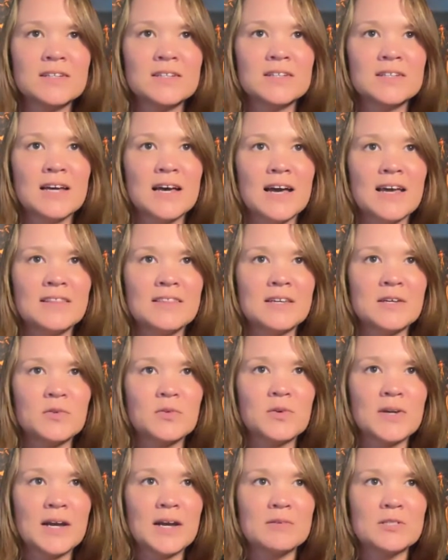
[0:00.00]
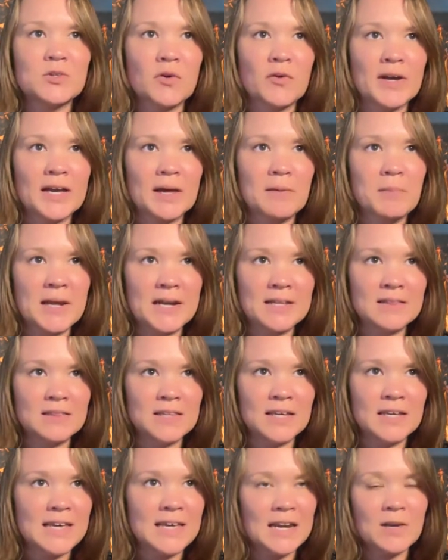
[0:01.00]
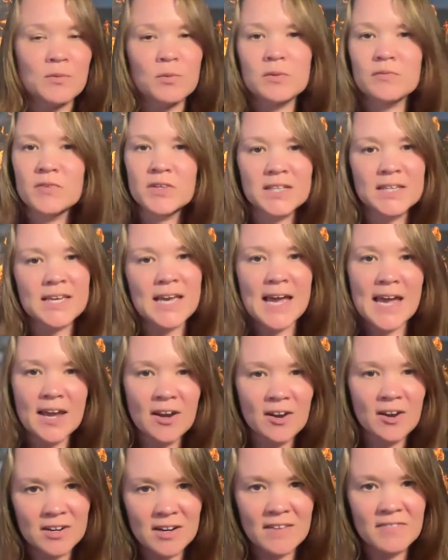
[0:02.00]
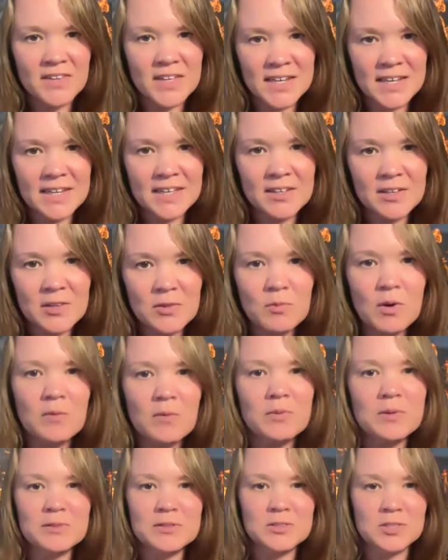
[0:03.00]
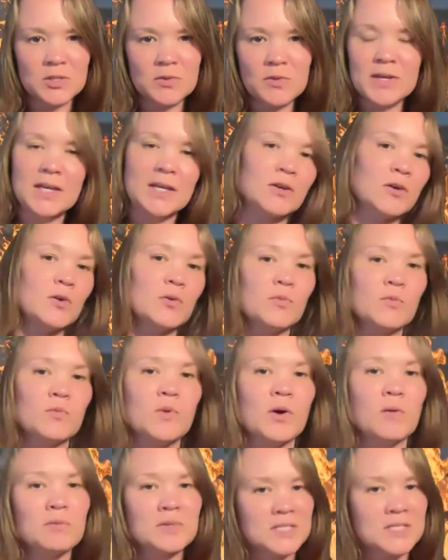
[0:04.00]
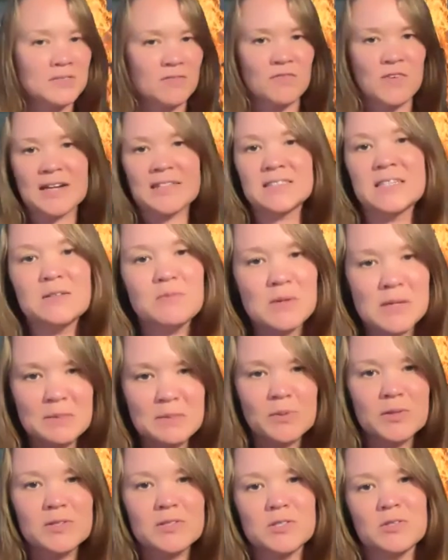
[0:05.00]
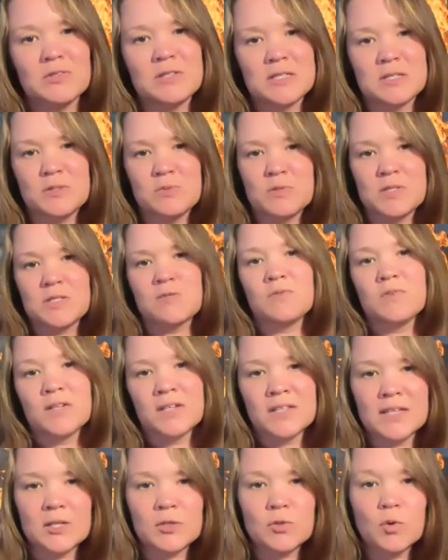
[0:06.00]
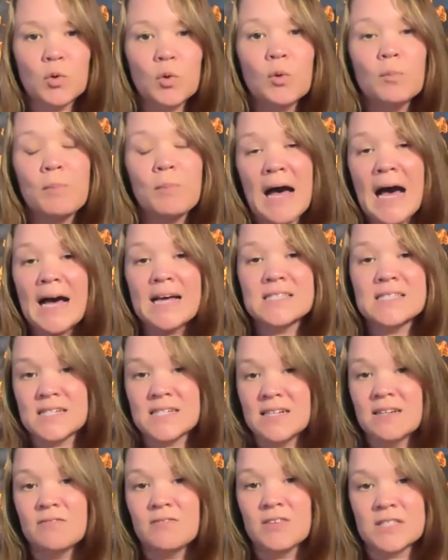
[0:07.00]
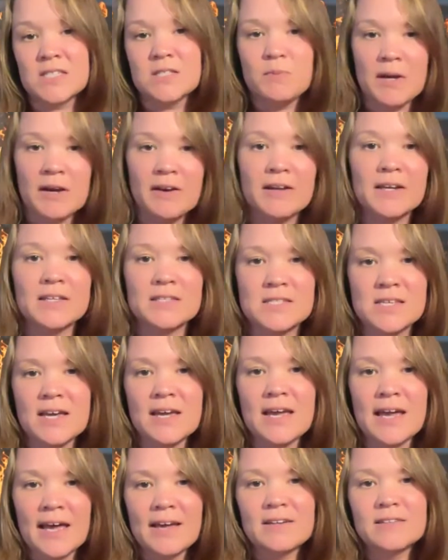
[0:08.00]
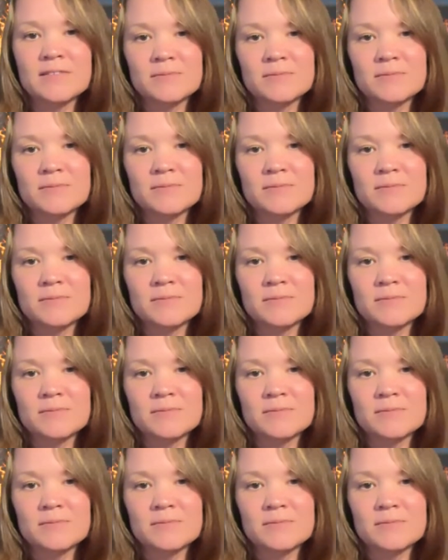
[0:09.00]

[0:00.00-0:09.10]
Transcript: I think when I was growing up, I didn't think anyone really cared on the Hill what we were doing or what was affecting people. So this was a really cool, positive experience I had.